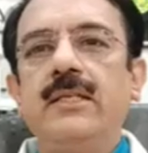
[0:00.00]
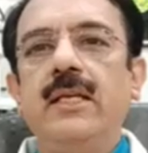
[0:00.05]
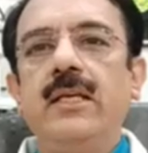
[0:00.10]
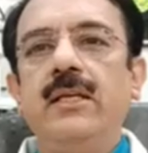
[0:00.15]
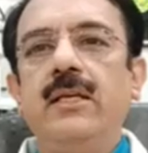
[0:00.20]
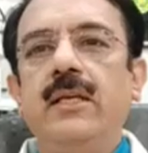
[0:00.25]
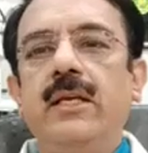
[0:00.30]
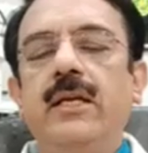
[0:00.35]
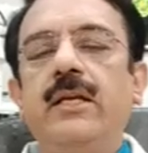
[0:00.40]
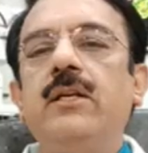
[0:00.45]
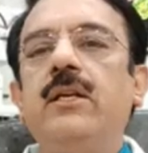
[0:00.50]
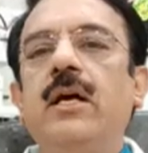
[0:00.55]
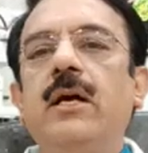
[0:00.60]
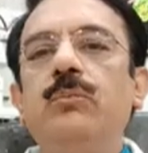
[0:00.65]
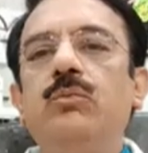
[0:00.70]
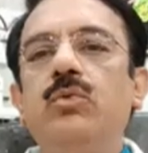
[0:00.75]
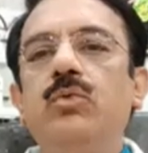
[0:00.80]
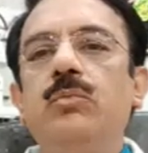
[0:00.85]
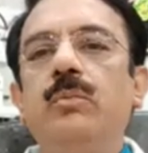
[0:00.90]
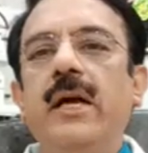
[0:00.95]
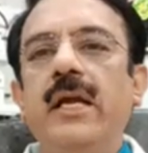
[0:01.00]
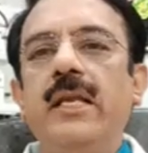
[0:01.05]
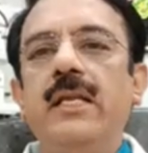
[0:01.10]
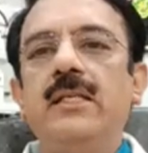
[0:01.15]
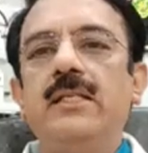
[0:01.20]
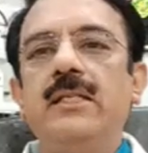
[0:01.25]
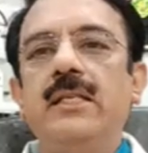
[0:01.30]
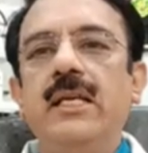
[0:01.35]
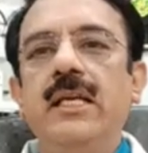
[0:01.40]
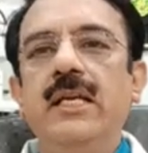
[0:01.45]
correct up to minus
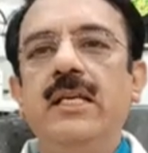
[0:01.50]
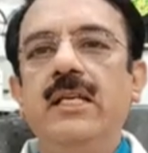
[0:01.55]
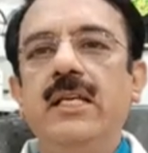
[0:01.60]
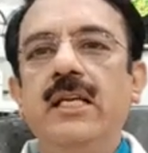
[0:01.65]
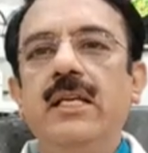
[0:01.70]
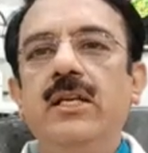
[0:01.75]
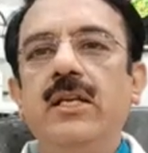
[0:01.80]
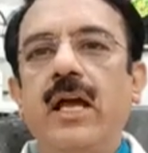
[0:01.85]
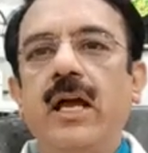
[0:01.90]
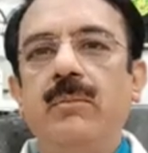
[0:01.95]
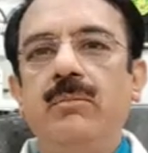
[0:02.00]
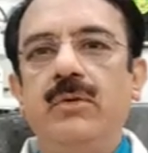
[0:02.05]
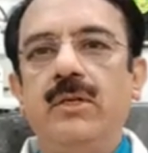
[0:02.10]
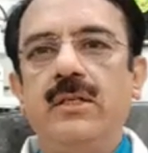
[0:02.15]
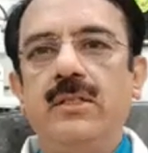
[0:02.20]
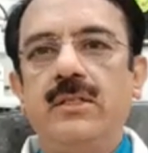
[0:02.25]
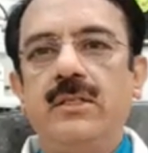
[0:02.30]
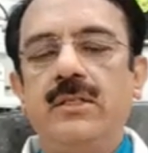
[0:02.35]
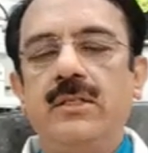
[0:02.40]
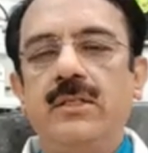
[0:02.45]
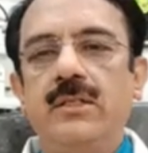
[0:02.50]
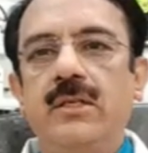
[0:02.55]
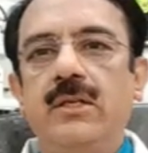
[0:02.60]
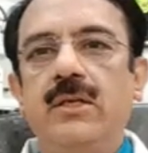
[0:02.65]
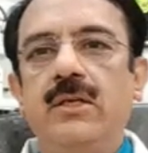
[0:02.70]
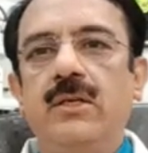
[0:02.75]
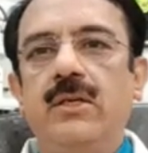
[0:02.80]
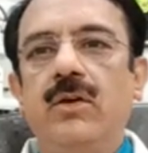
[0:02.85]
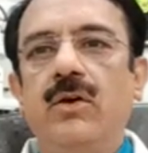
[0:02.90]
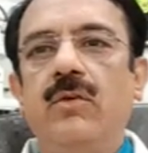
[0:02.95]
18 diopters
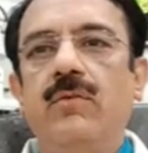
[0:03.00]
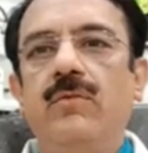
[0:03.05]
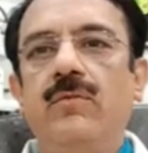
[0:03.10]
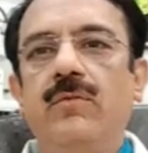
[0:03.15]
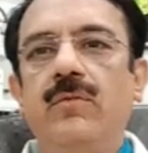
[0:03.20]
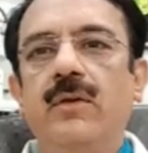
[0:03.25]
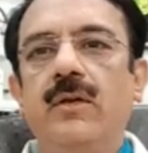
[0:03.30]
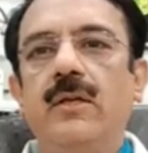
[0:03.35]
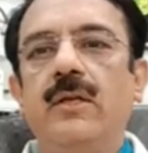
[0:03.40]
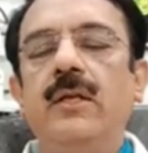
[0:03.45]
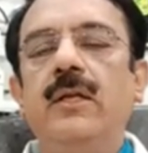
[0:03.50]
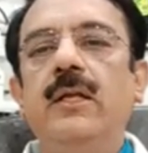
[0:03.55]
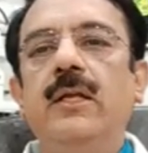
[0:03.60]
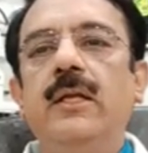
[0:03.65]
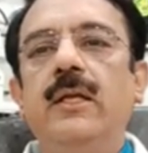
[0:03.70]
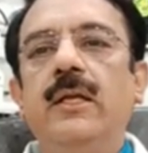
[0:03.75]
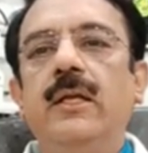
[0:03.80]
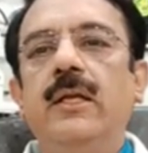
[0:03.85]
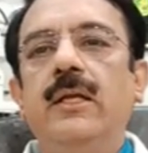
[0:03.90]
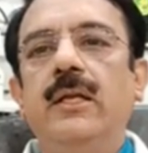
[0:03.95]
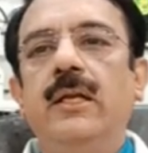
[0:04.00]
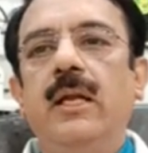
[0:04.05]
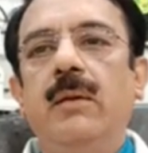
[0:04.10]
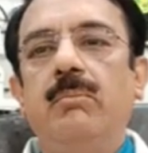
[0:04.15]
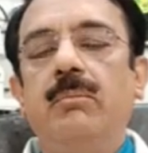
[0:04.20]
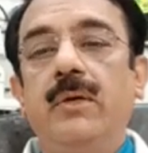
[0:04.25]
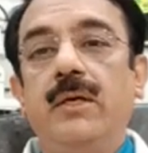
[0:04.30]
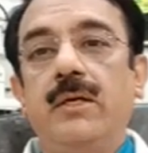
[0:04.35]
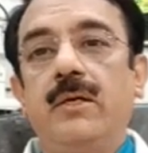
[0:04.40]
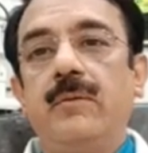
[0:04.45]
of number.
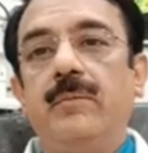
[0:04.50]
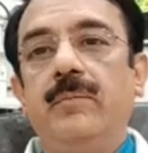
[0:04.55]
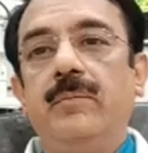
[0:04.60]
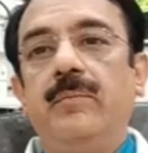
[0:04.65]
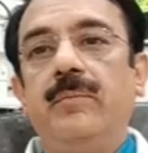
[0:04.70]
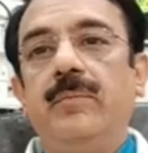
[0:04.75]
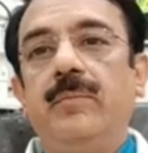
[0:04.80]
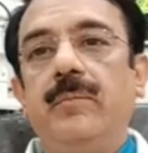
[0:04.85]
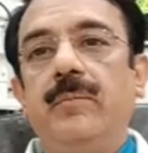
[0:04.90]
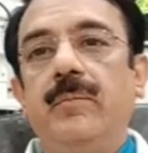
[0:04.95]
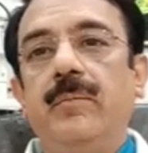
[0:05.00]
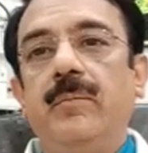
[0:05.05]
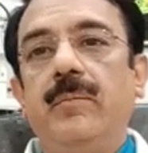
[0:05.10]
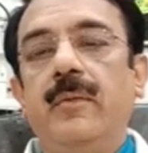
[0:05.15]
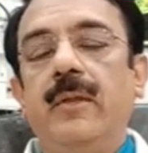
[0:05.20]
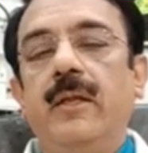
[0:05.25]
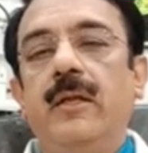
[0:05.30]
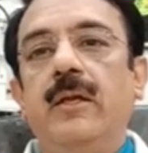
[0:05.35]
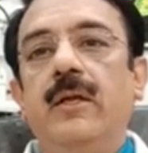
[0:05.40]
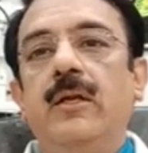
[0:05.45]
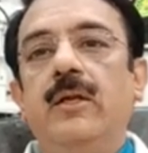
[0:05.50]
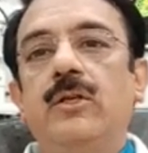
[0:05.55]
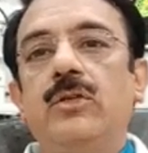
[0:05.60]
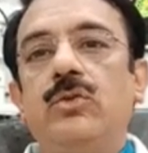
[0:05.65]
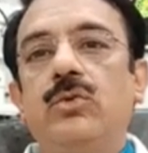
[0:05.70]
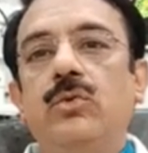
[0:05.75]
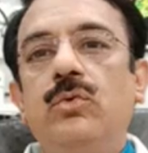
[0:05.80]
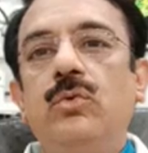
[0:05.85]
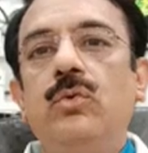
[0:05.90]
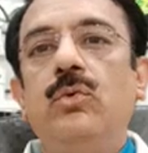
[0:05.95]

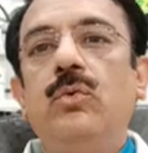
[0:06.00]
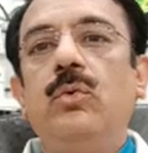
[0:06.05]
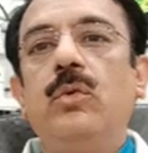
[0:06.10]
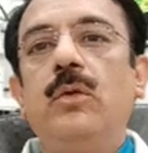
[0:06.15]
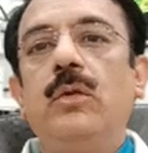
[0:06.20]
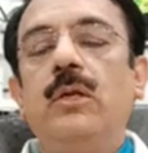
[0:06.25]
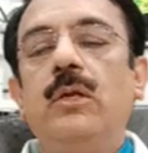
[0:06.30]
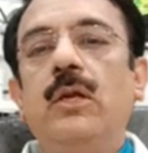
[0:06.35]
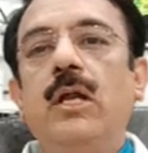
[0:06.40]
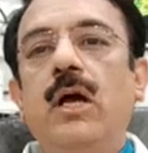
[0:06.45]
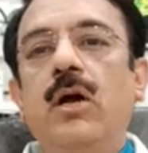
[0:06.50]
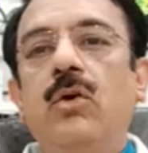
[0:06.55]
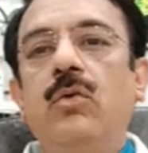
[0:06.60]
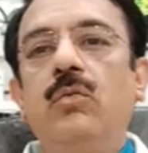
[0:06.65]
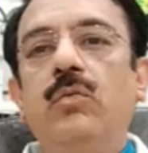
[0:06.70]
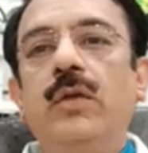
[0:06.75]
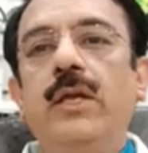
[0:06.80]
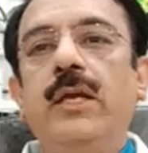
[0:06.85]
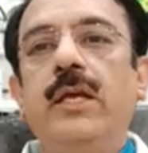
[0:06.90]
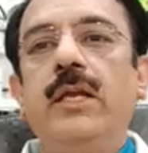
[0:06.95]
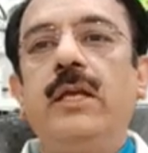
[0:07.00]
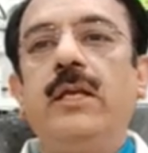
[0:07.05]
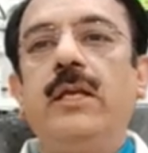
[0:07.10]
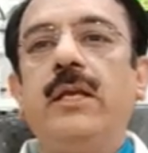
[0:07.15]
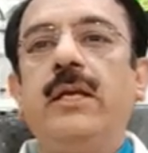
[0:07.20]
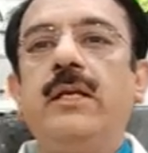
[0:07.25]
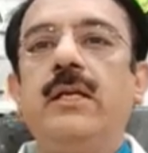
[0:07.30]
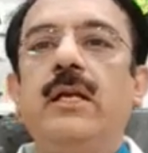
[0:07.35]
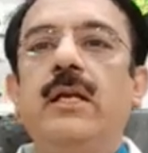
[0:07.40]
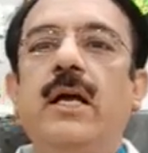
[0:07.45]
So now we can correct
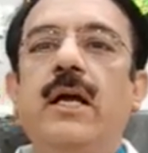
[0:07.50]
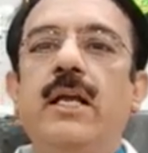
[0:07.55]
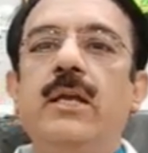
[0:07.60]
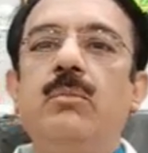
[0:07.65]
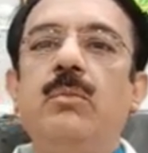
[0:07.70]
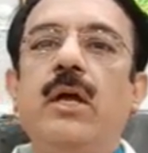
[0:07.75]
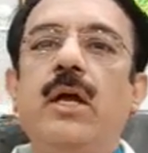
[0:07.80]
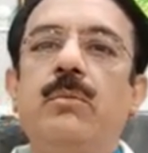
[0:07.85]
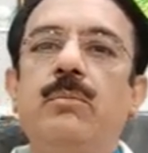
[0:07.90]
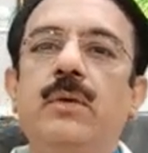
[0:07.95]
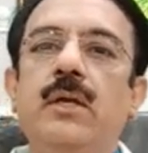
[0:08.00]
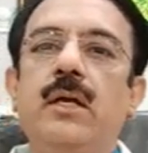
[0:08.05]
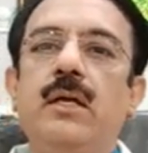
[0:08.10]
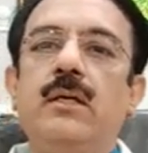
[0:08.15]
high myopia